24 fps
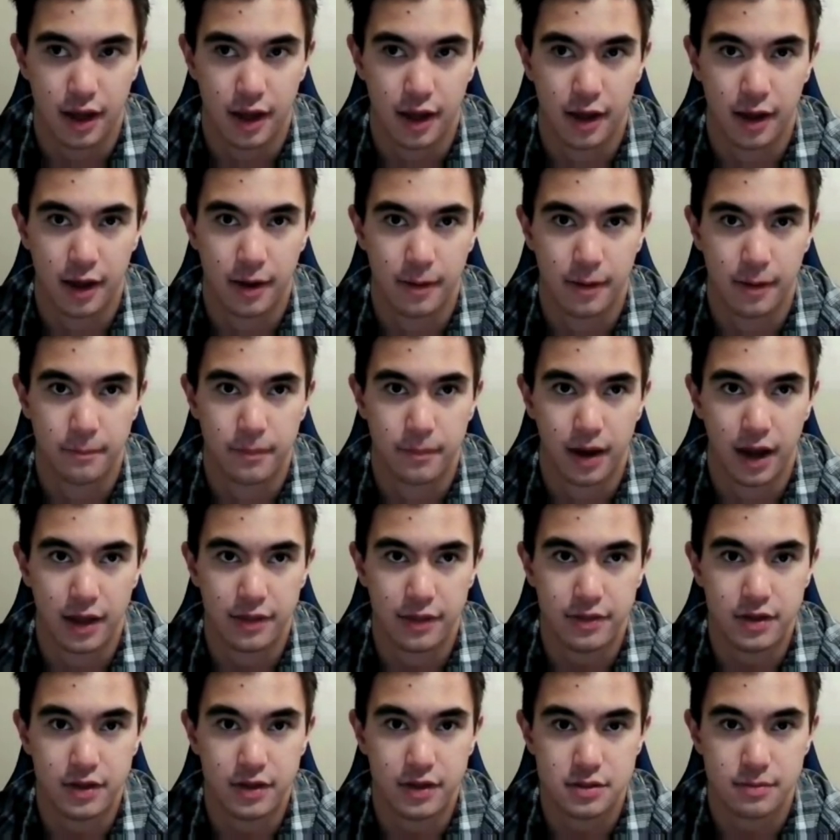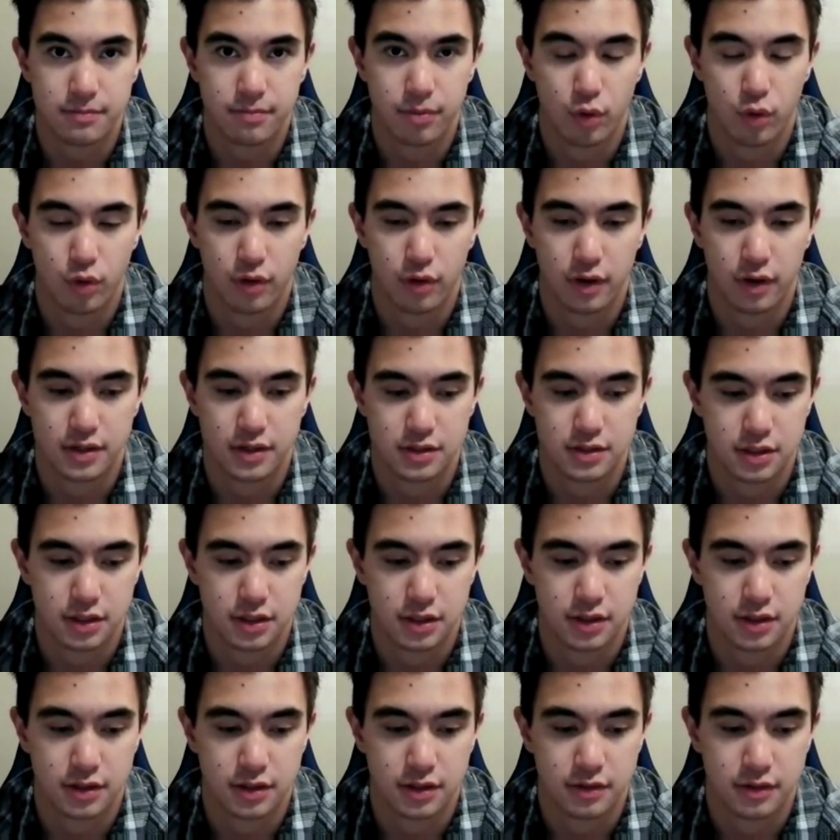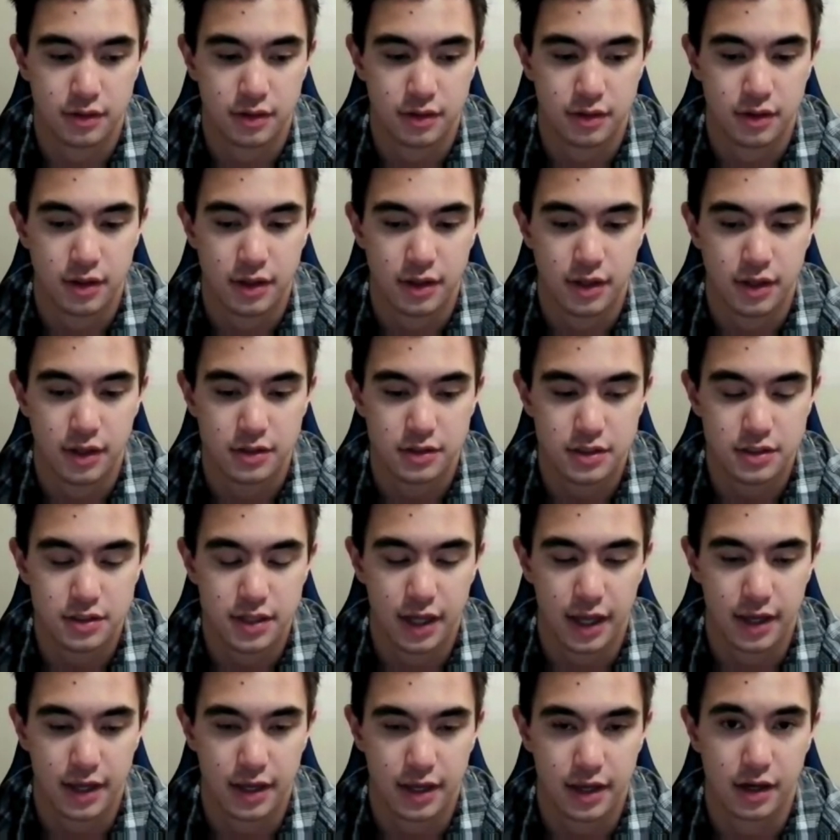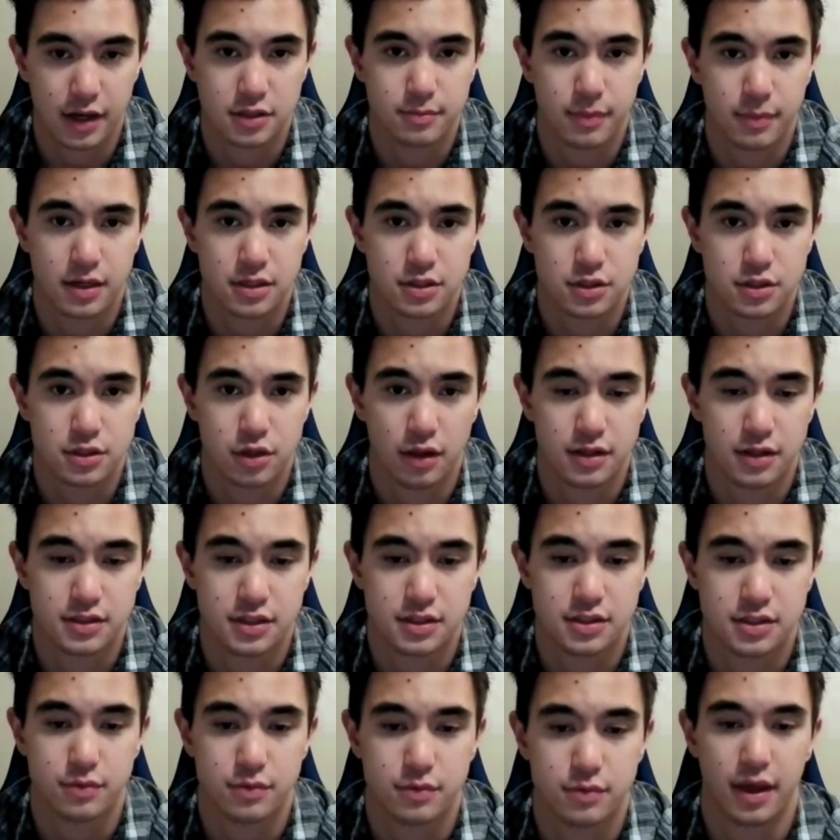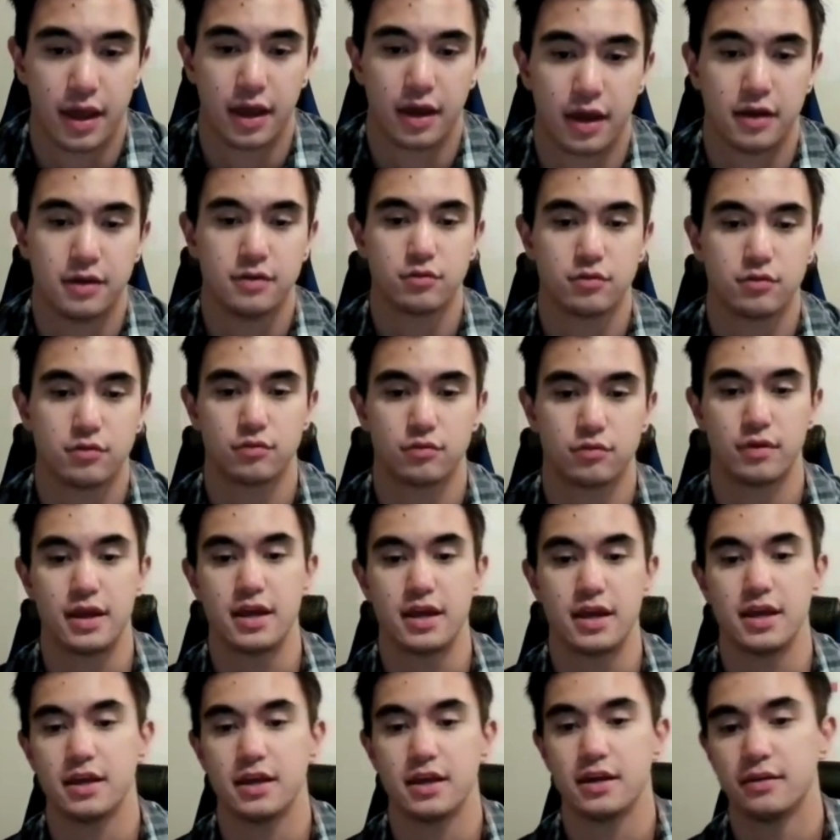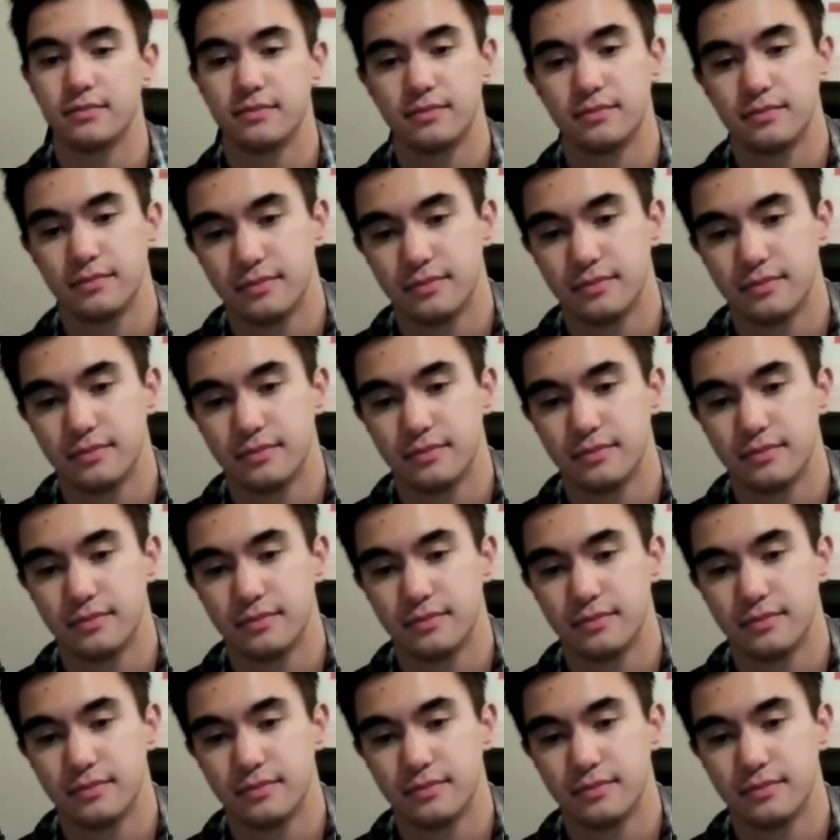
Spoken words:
I think it's important to just take in as much knowledge as you can, read